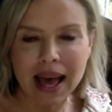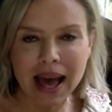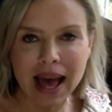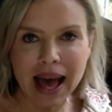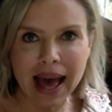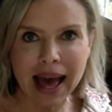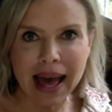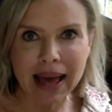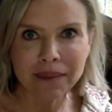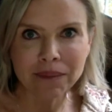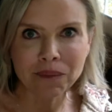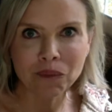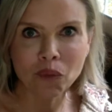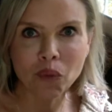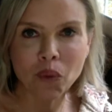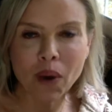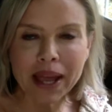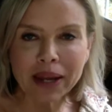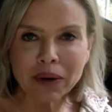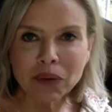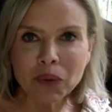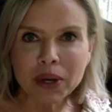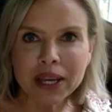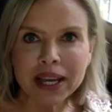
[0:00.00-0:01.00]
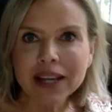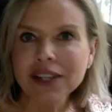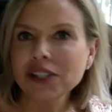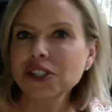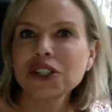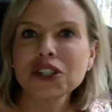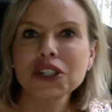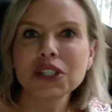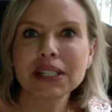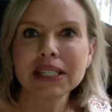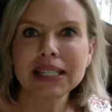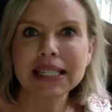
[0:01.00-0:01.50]
And when we
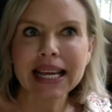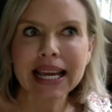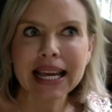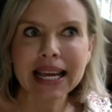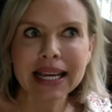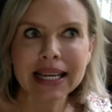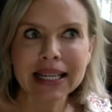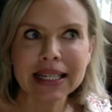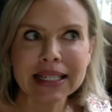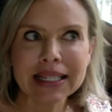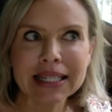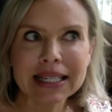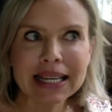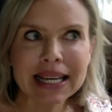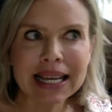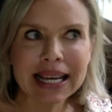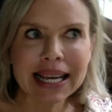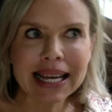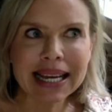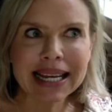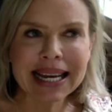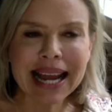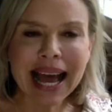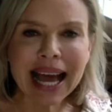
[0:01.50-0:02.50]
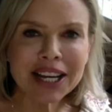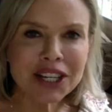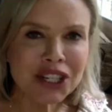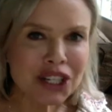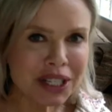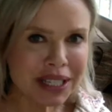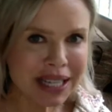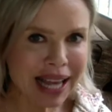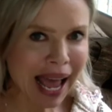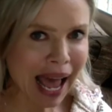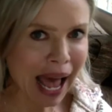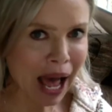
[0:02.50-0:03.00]
understand not
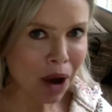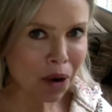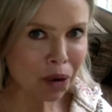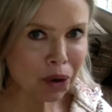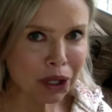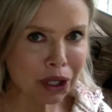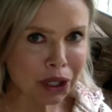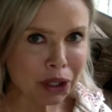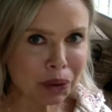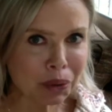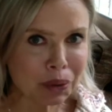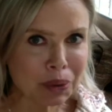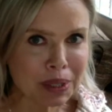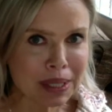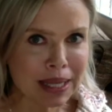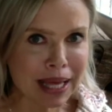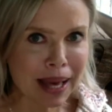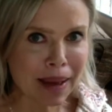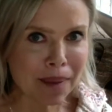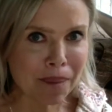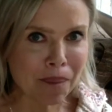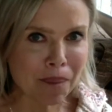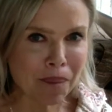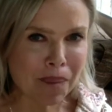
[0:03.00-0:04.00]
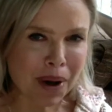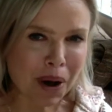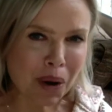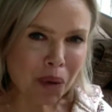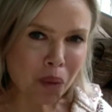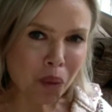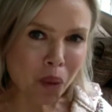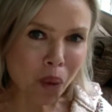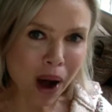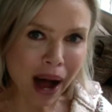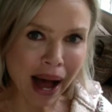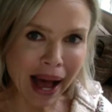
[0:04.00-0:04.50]
just how to use them,
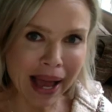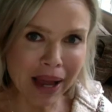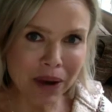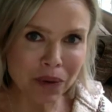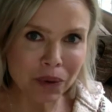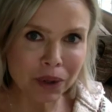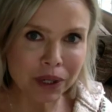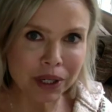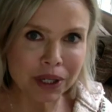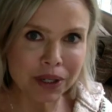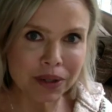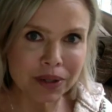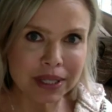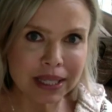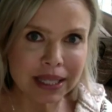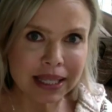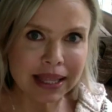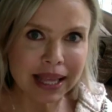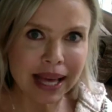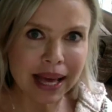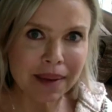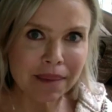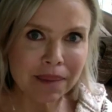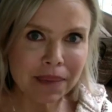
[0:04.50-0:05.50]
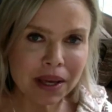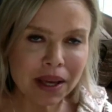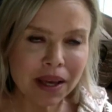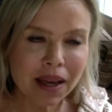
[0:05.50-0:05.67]
but why we're using them,